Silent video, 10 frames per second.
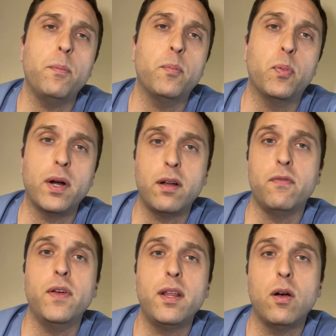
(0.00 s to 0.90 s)
Bring a
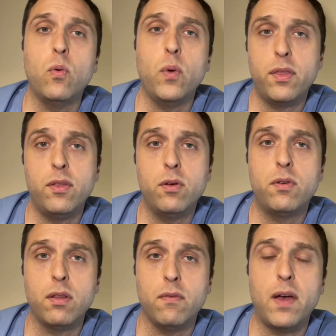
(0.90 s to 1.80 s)
video with you
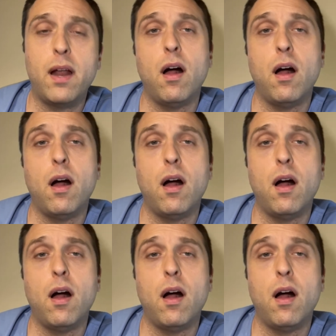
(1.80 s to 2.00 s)
to the vet